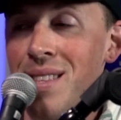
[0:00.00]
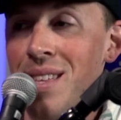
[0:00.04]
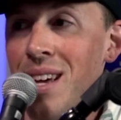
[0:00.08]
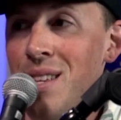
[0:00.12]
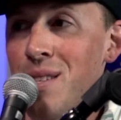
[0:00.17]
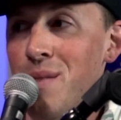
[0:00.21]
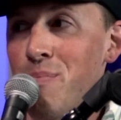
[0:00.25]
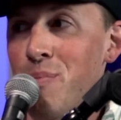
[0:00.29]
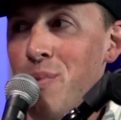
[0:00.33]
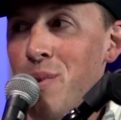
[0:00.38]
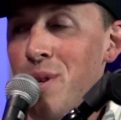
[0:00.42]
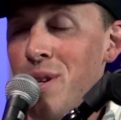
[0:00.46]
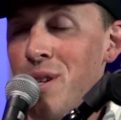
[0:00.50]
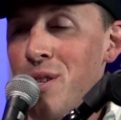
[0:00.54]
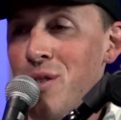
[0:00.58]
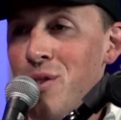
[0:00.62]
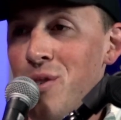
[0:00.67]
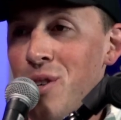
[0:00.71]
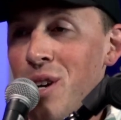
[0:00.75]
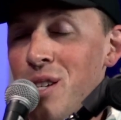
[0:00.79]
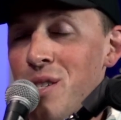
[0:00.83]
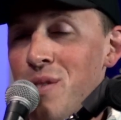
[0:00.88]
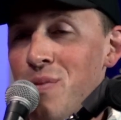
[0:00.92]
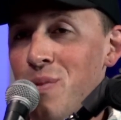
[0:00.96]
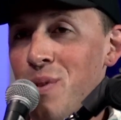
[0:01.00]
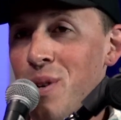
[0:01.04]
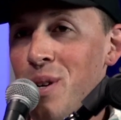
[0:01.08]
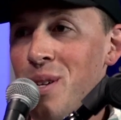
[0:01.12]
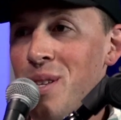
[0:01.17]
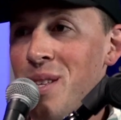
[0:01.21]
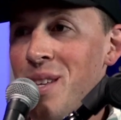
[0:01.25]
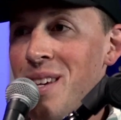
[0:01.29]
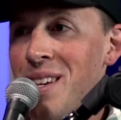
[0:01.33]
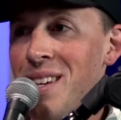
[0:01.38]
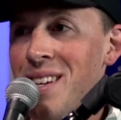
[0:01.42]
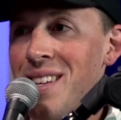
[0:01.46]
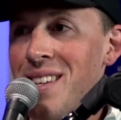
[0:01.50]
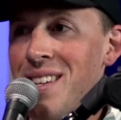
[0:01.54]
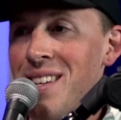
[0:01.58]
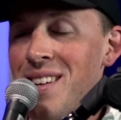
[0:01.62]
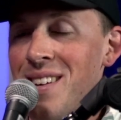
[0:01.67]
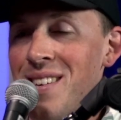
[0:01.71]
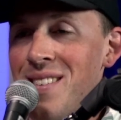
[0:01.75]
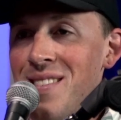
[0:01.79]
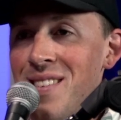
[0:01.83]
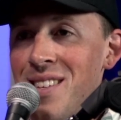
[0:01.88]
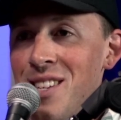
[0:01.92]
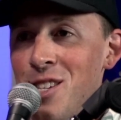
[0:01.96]
That's pretty trustworthy,
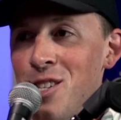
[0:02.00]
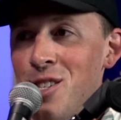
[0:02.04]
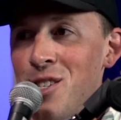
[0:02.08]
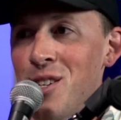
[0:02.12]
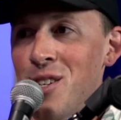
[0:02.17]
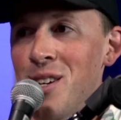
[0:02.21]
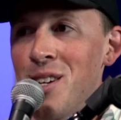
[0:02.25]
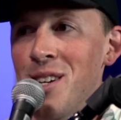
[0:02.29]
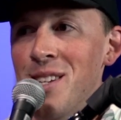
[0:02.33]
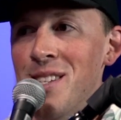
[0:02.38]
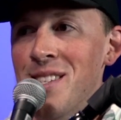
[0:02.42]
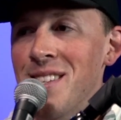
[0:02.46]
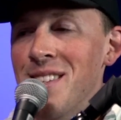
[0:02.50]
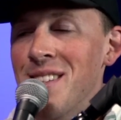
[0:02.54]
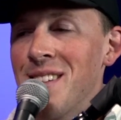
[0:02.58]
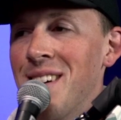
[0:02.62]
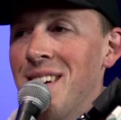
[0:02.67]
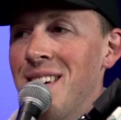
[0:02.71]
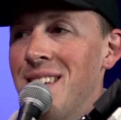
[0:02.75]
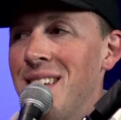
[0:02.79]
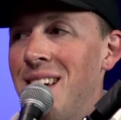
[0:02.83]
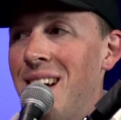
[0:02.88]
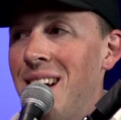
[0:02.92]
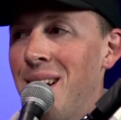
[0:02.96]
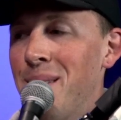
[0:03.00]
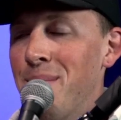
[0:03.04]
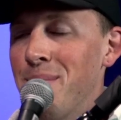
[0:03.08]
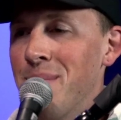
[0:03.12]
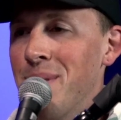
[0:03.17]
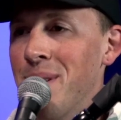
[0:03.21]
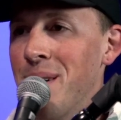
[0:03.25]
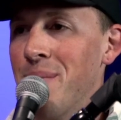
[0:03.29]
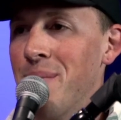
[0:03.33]
insurance and all that.